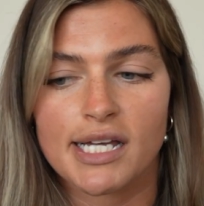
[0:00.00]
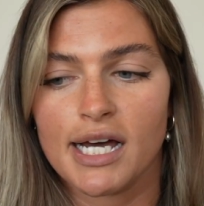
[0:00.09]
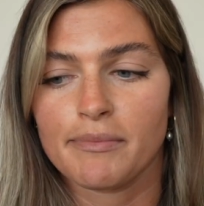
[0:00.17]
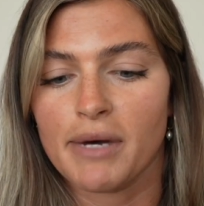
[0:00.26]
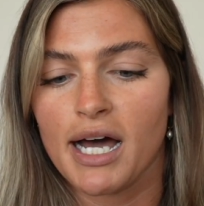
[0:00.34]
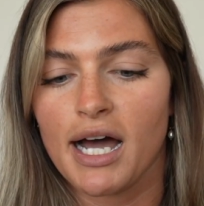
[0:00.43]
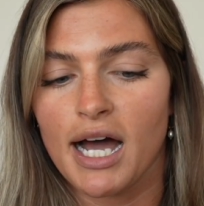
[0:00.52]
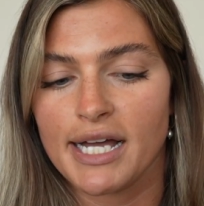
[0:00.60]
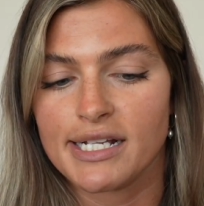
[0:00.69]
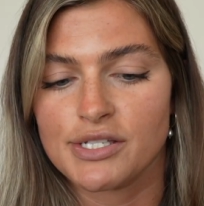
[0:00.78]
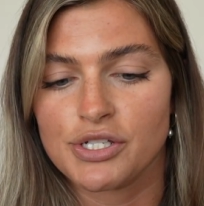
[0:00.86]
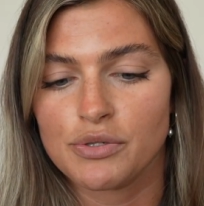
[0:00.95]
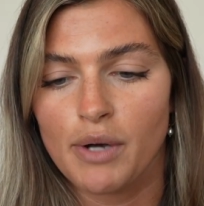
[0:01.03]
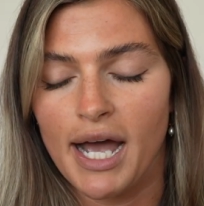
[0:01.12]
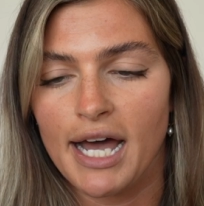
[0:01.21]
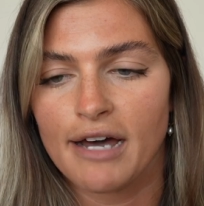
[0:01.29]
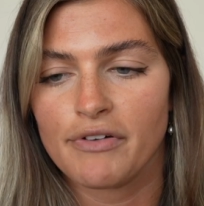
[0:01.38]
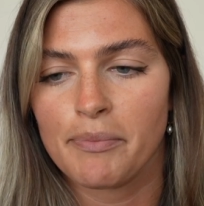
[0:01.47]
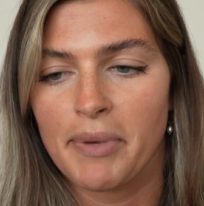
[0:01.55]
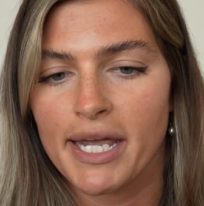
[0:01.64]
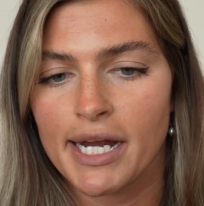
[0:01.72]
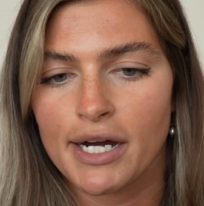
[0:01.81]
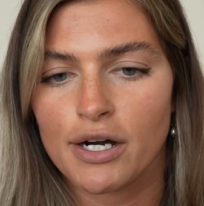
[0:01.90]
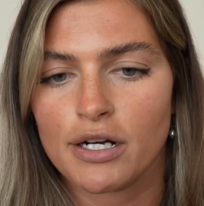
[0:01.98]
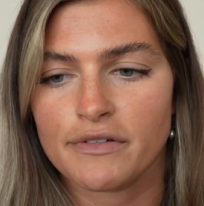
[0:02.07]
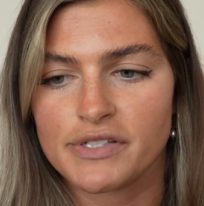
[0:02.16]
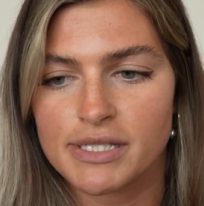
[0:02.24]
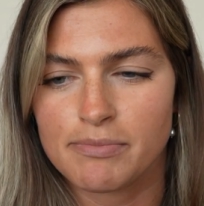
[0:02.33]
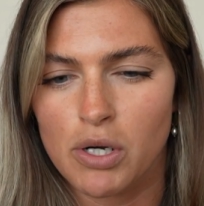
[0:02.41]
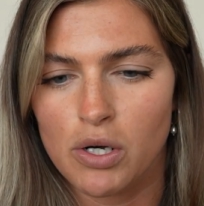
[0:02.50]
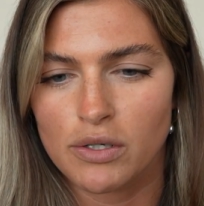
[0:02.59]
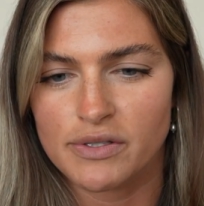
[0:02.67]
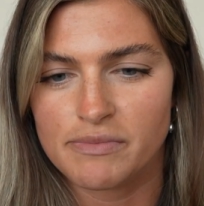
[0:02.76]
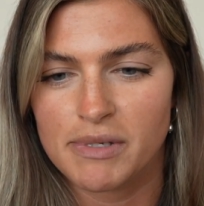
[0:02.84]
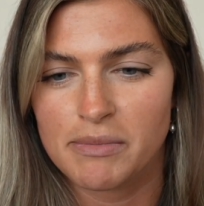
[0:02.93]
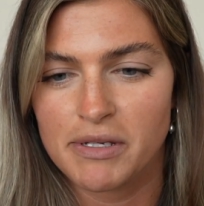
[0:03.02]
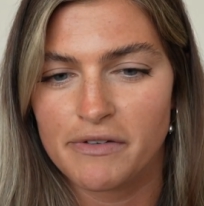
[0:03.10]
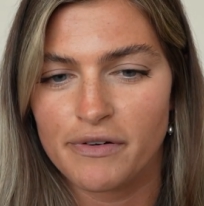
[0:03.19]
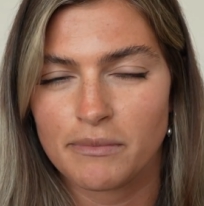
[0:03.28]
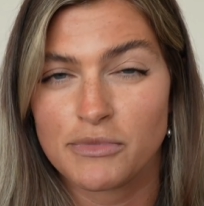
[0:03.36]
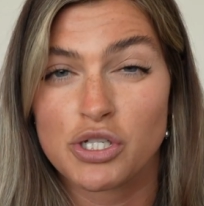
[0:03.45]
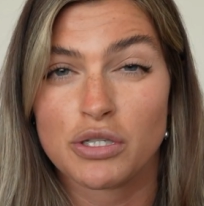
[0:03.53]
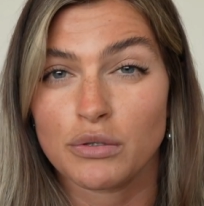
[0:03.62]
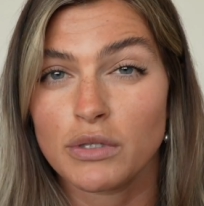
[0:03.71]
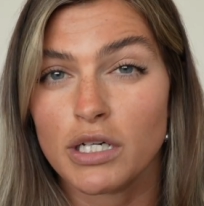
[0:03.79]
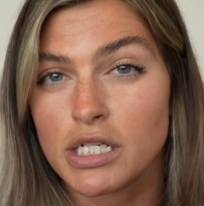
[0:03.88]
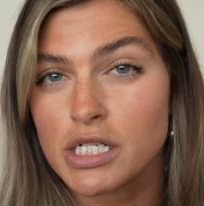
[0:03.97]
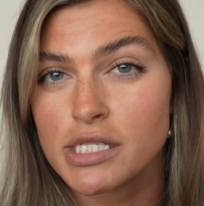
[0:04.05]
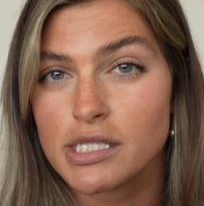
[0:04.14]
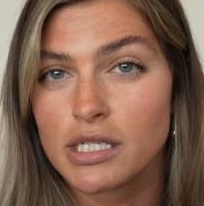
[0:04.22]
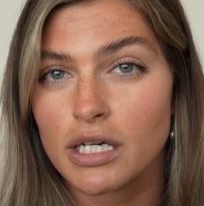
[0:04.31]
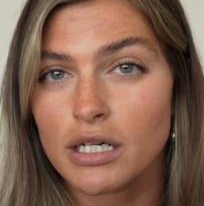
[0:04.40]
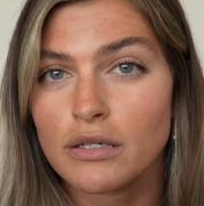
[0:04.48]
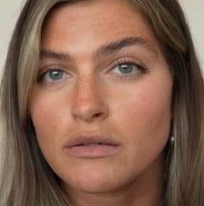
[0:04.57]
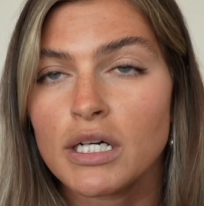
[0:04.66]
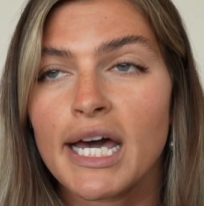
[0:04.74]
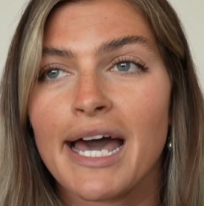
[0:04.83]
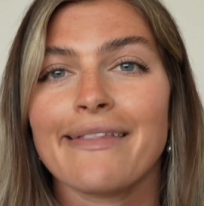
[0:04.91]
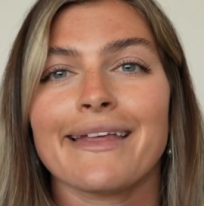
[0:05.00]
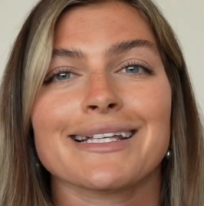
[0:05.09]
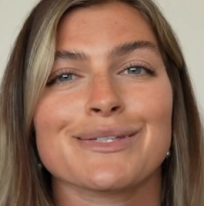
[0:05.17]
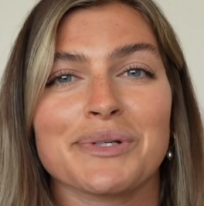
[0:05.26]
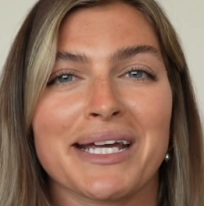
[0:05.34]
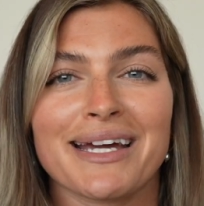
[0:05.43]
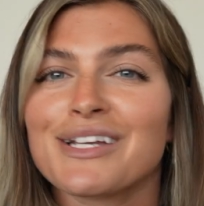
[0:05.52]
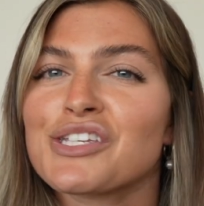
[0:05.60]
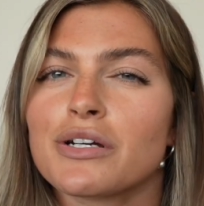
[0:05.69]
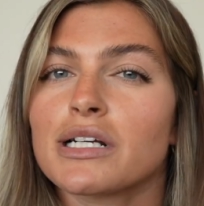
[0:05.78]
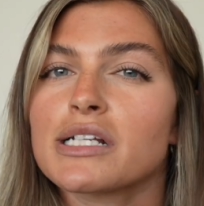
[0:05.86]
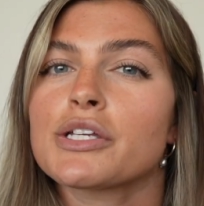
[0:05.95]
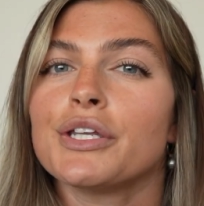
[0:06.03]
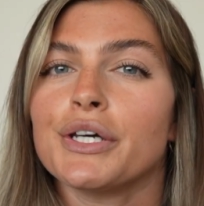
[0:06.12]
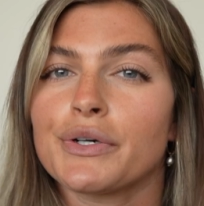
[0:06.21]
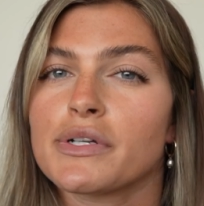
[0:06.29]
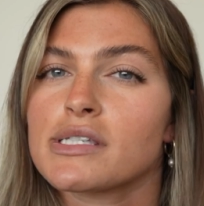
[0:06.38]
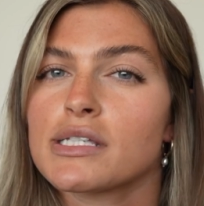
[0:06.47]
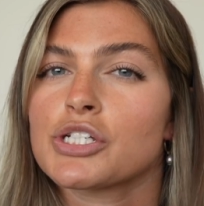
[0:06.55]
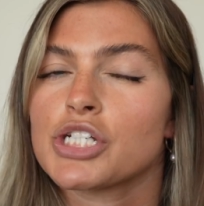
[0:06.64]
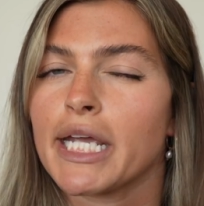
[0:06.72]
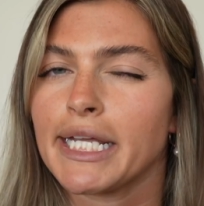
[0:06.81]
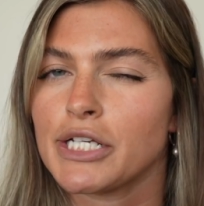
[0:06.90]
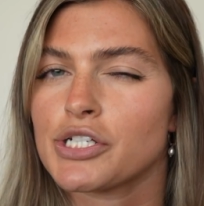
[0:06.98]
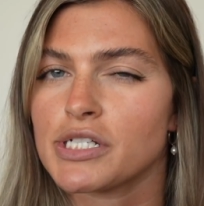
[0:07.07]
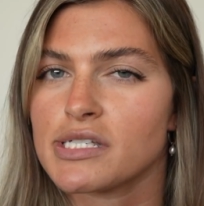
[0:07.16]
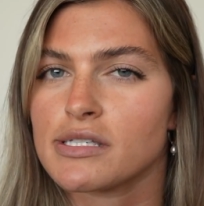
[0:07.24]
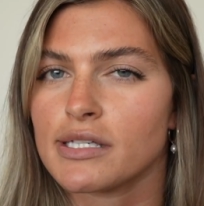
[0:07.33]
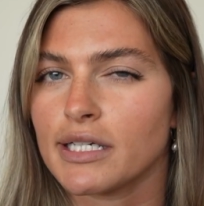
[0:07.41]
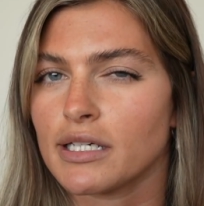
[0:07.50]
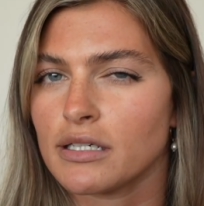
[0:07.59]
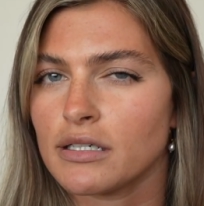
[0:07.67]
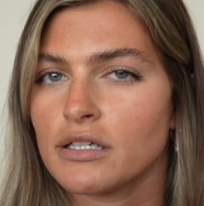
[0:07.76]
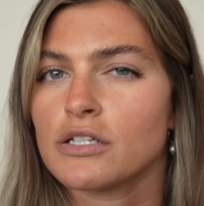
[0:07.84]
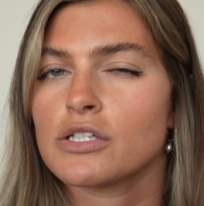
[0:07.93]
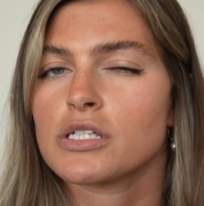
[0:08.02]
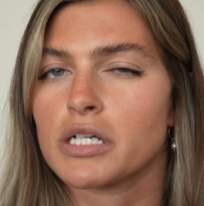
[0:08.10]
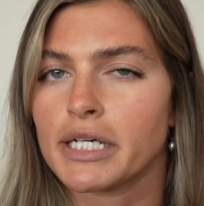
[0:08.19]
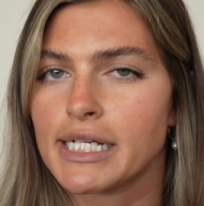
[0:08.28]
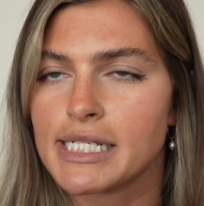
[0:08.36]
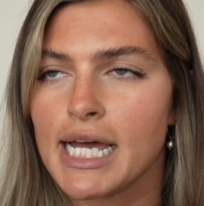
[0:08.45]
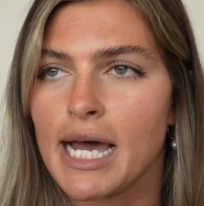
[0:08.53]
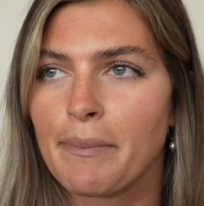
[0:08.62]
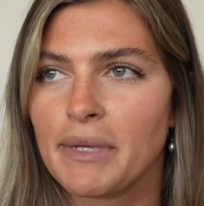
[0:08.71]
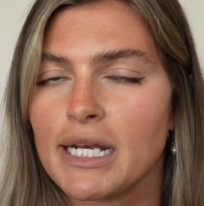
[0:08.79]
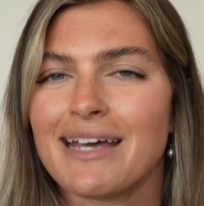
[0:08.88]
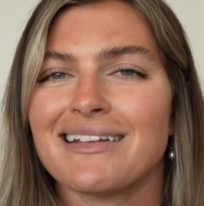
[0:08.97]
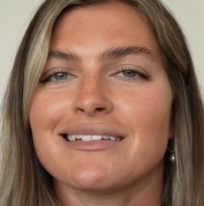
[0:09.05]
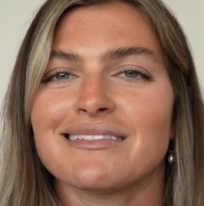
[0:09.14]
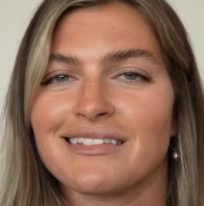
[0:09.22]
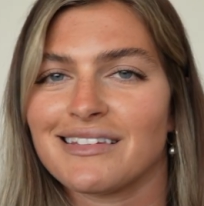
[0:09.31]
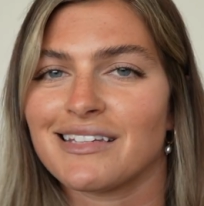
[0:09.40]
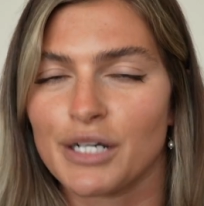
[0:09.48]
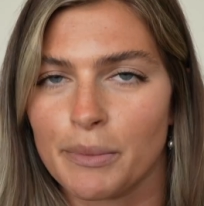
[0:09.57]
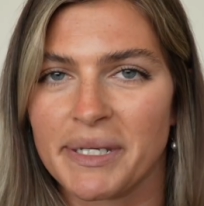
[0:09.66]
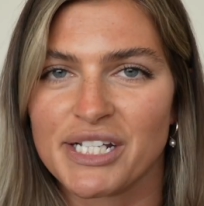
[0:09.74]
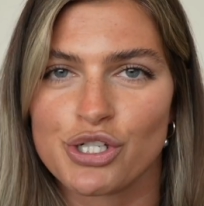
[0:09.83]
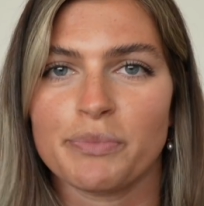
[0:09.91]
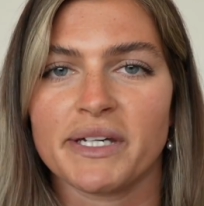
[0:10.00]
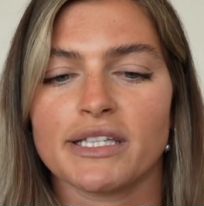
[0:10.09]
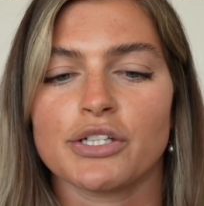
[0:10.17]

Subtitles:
I do have a pair of smalls, maybe from 2 launches ago, and that's when I kind of started to notice the changes like starting to happen, and they're a bit too big.